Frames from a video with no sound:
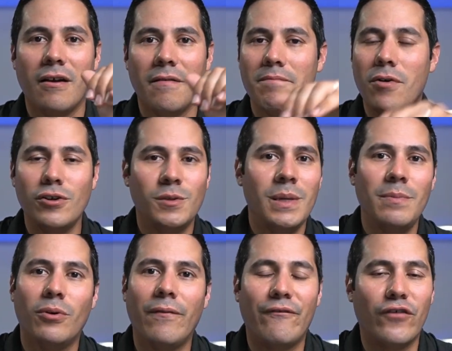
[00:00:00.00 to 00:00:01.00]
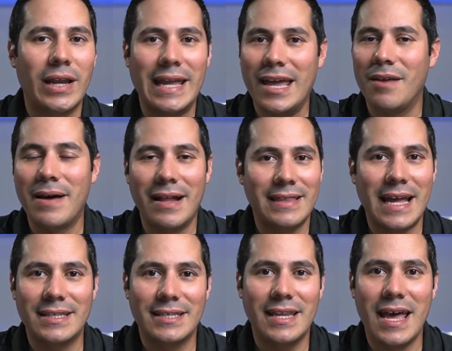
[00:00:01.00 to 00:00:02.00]
Most people forget about
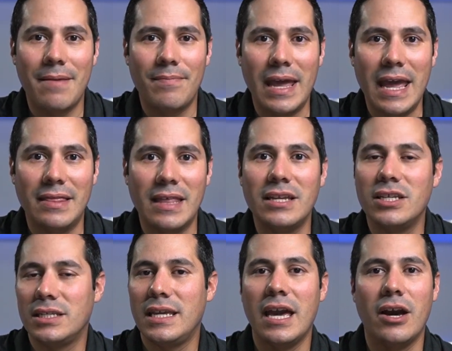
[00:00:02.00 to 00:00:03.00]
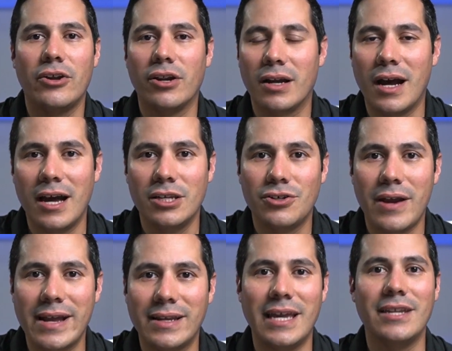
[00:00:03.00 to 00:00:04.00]
that step and they just get under
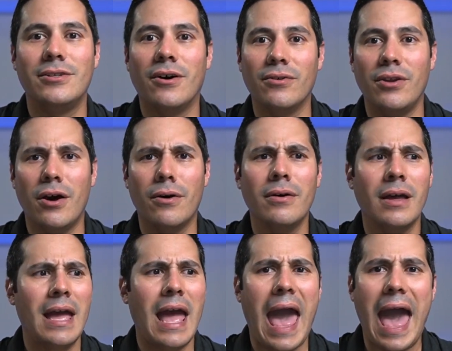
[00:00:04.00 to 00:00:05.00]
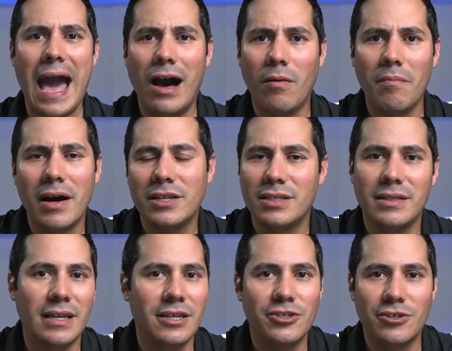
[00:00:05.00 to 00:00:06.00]
contract and don't know how much
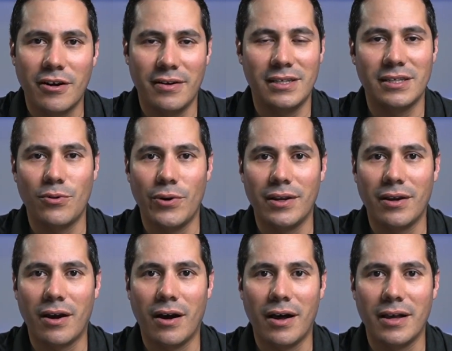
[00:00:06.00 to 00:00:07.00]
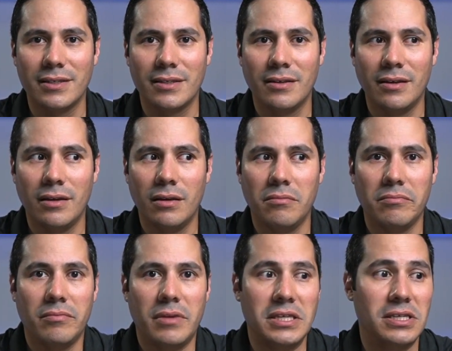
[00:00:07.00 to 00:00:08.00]
the insurance is going to cost.
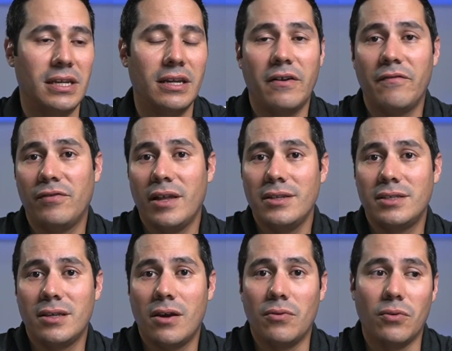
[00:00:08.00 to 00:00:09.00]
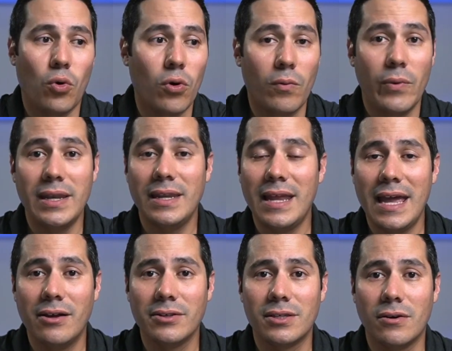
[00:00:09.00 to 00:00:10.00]
Is it in a flood zone or wind and
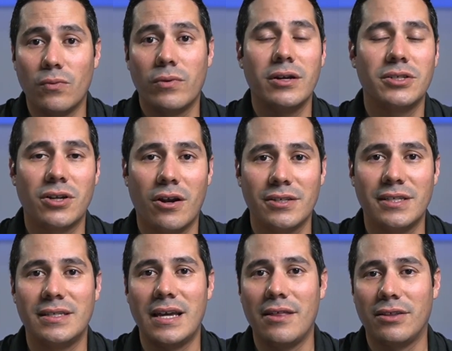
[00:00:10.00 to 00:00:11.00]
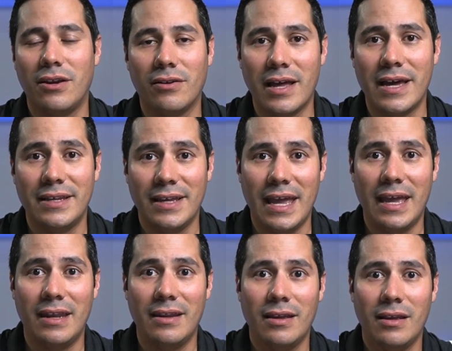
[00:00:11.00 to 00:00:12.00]
hail zone? We're in Charleston, South Carolina,
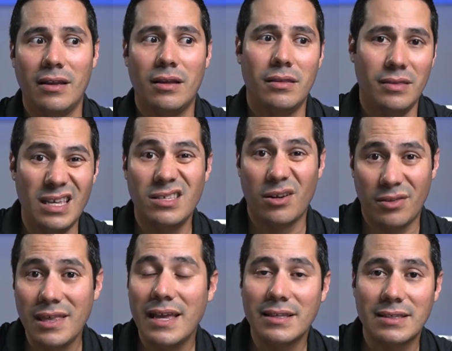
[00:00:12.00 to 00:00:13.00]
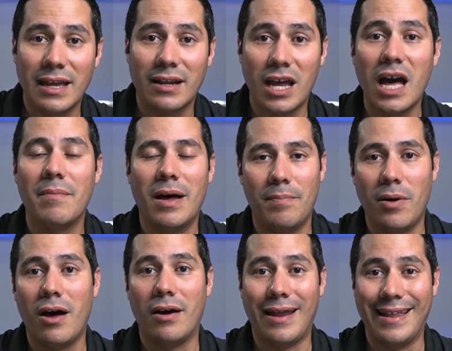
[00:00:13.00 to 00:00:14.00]
and these are things that come up
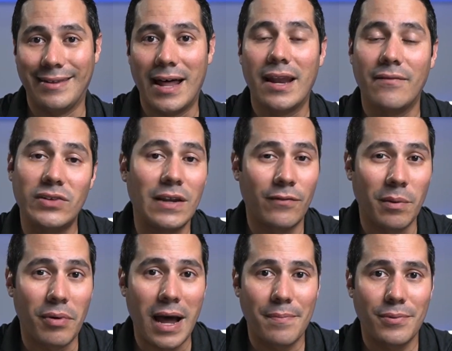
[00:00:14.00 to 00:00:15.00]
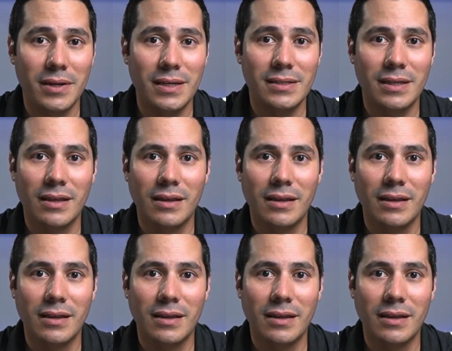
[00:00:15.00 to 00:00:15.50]
on a lot of different properties